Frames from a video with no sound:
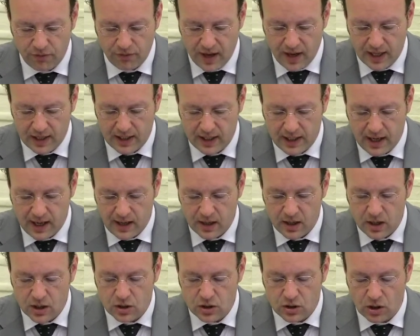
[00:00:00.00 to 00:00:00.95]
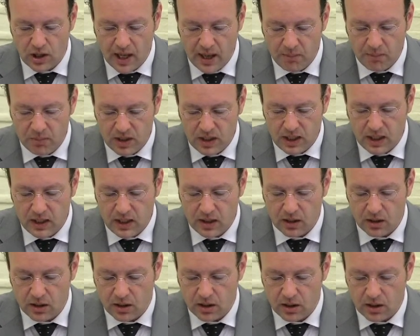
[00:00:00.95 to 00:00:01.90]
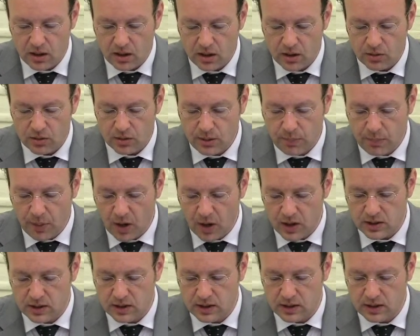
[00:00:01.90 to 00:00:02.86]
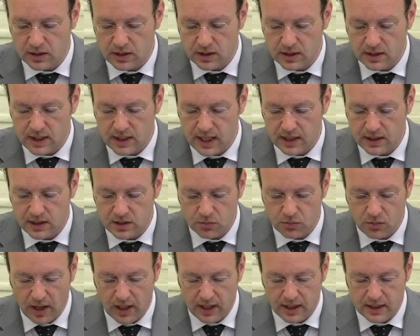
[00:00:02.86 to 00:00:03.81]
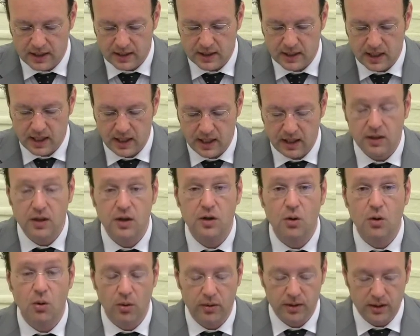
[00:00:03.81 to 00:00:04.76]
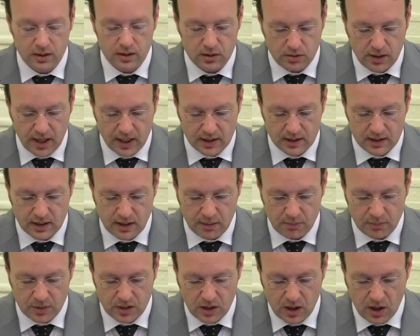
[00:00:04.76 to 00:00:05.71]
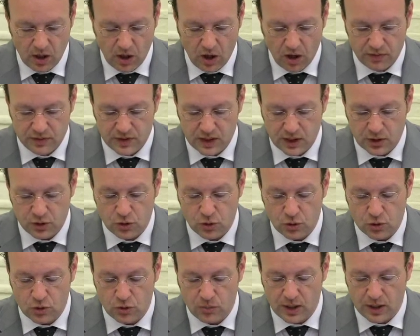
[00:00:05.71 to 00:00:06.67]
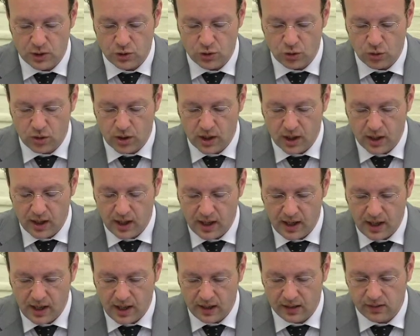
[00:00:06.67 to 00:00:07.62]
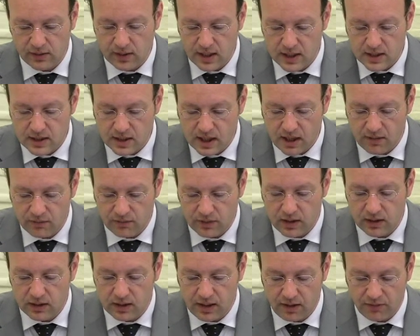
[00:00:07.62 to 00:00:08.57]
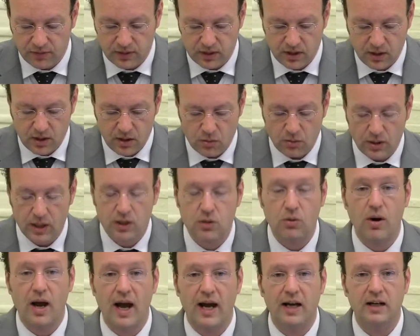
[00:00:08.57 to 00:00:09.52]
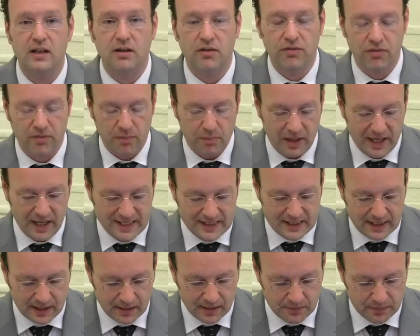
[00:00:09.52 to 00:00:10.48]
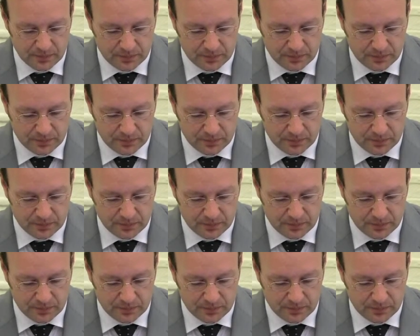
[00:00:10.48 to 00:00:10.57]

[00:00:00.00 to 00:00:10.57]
Falier solemnly deposited the saints' relics in the northern transept of San Giorgio Maggiore and thus gave the theft retroactive blessing.